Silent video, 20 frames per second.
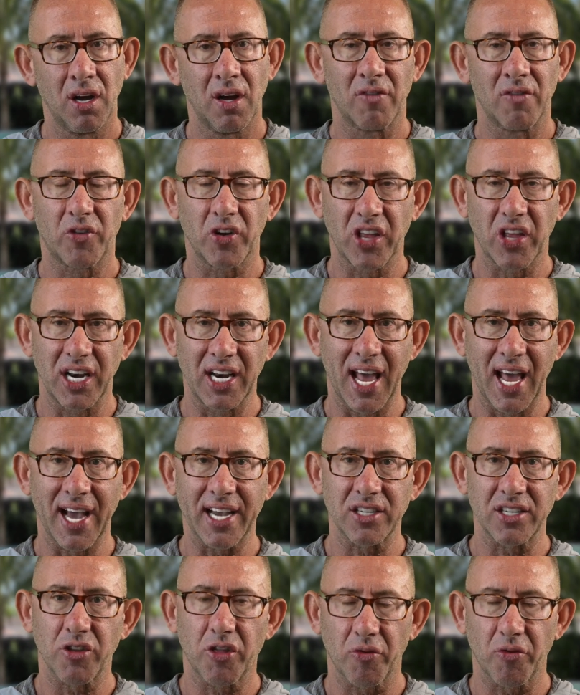for the
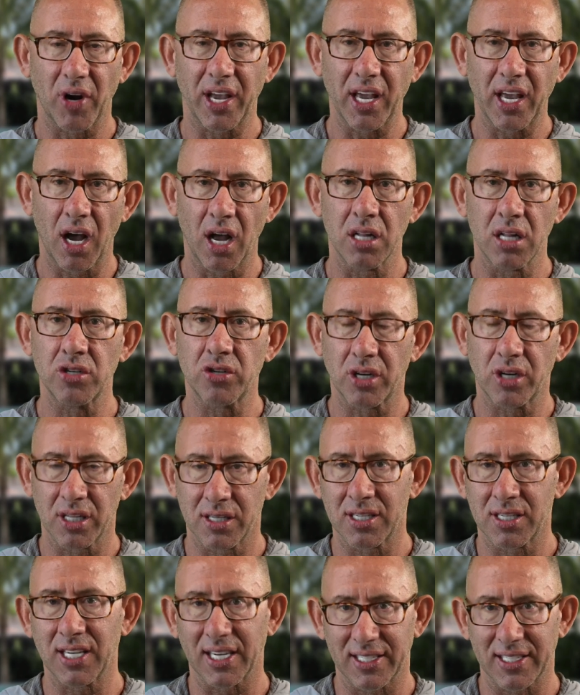next
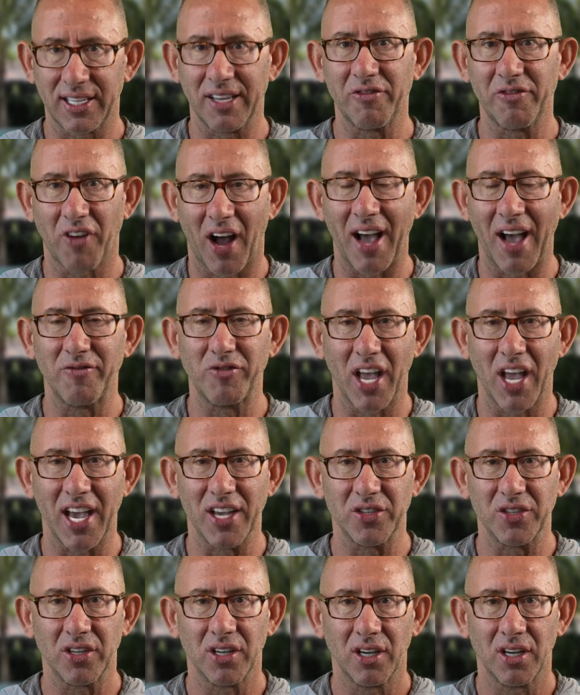365
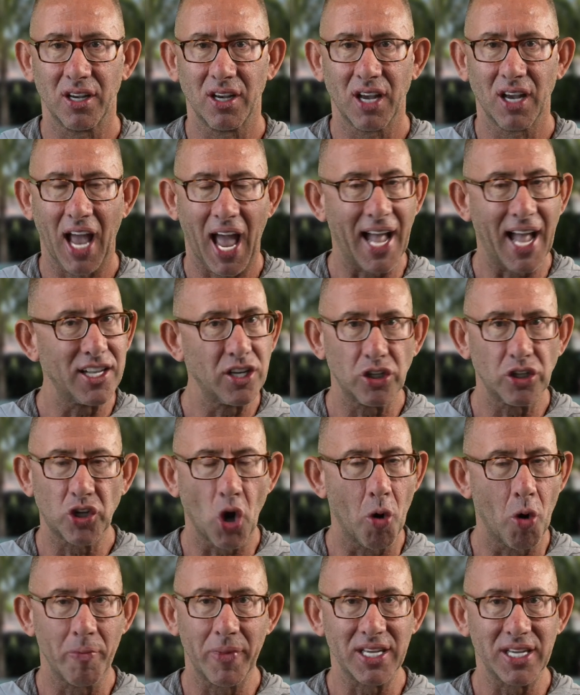days, and you
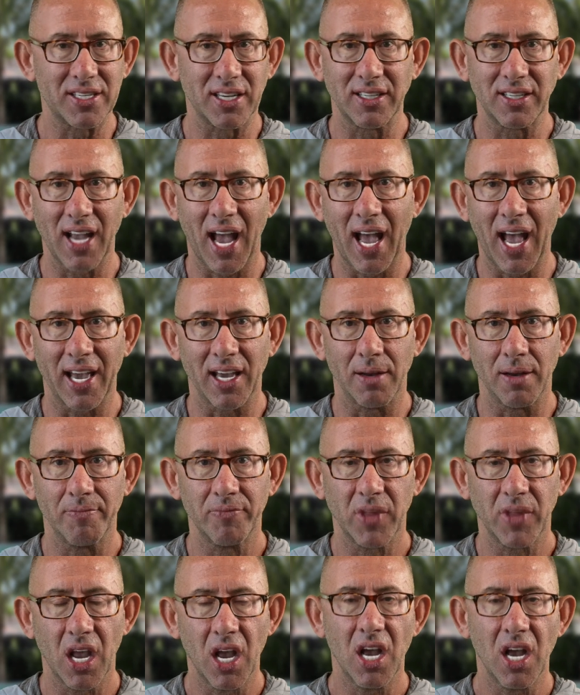don't miss a day?
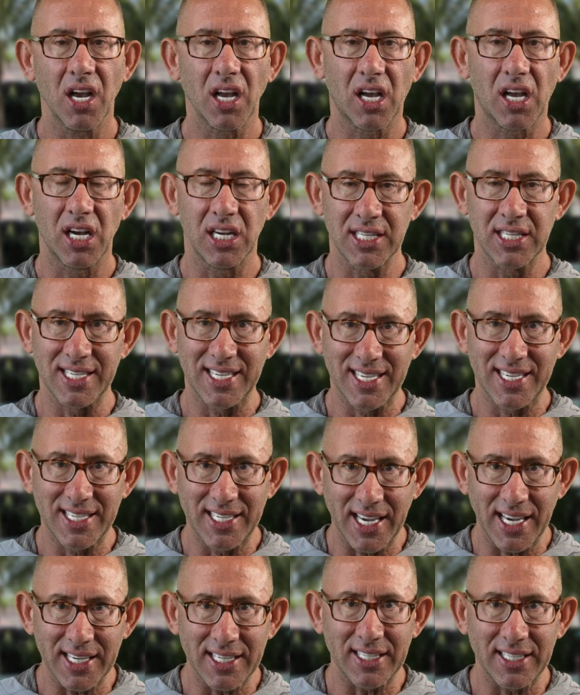
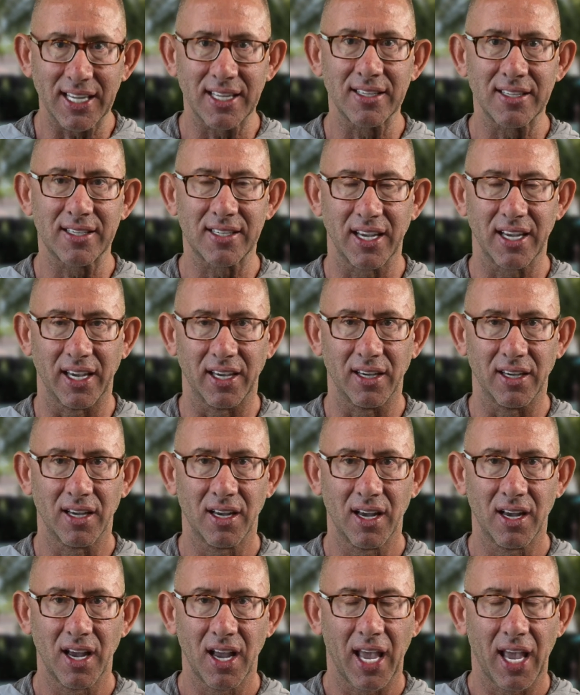Consistency
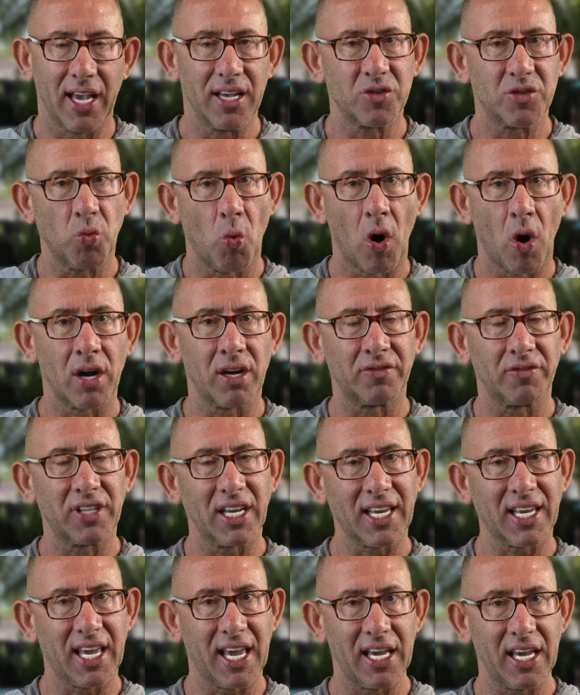is one of the
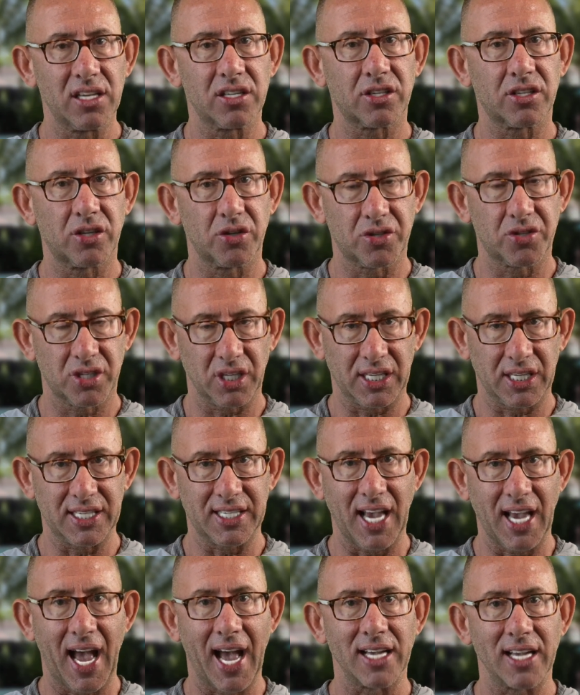keys to
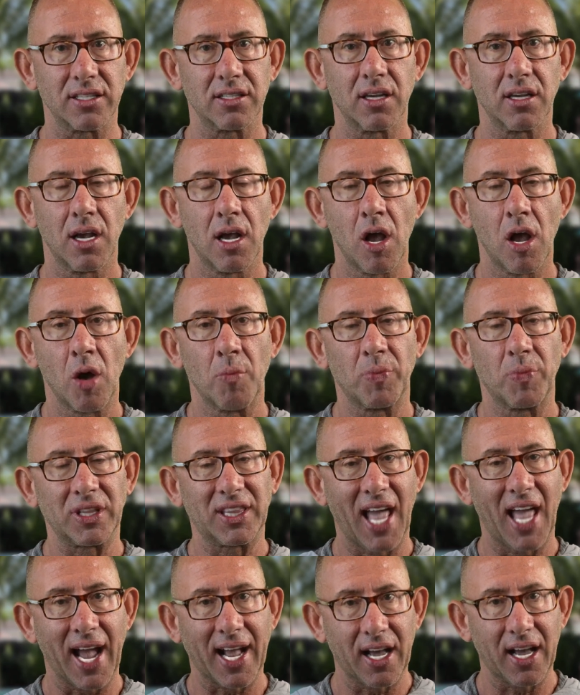success, but
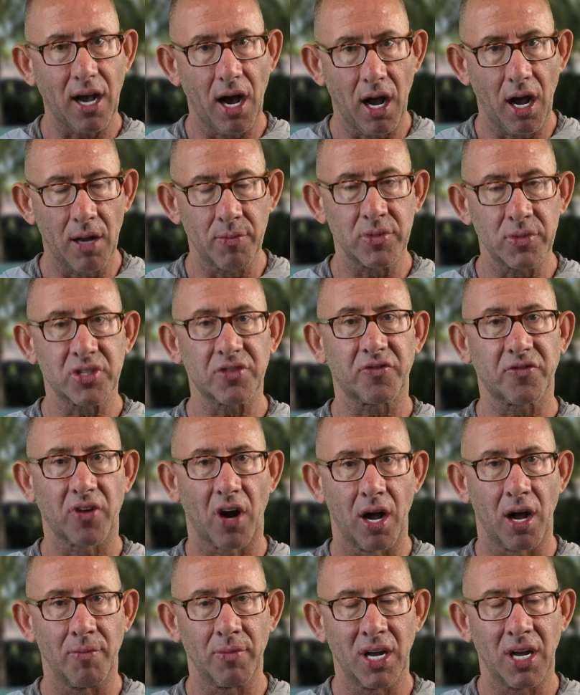that comes
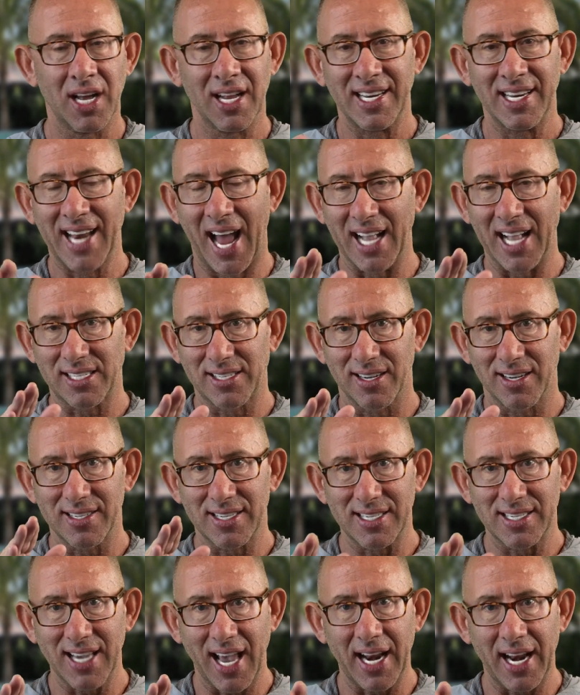from not
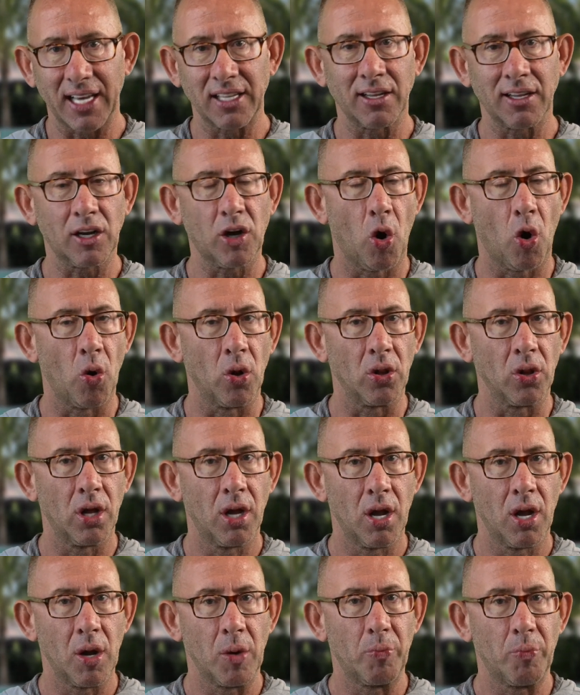just setting the goal,
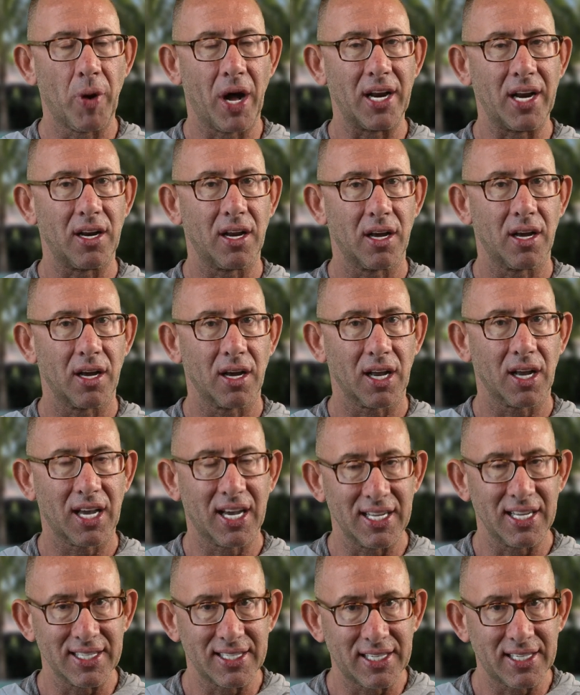but
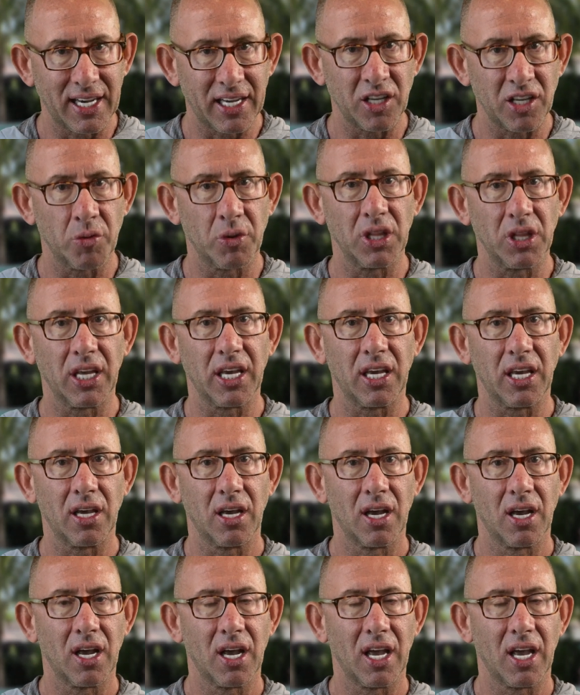continually